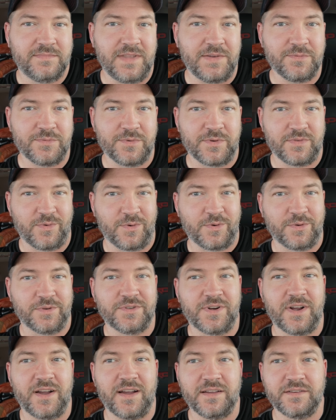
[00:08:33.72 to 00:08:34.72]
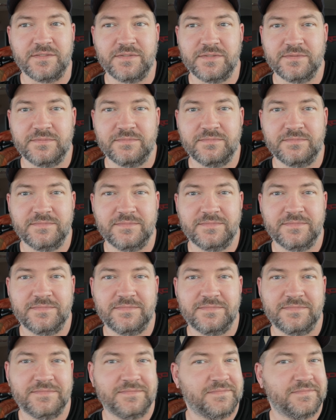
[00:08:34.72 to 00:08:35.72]
even with four-wheel drive.
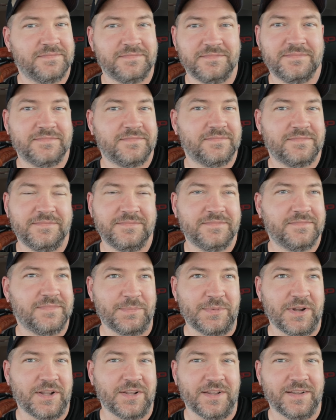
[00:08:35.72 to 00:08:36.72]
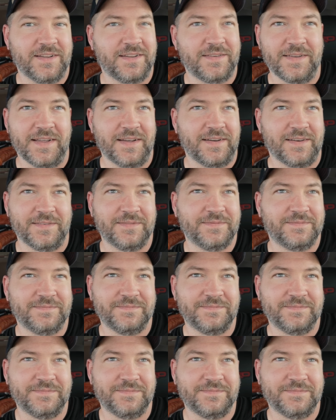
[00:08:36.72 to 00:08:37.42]
No, no,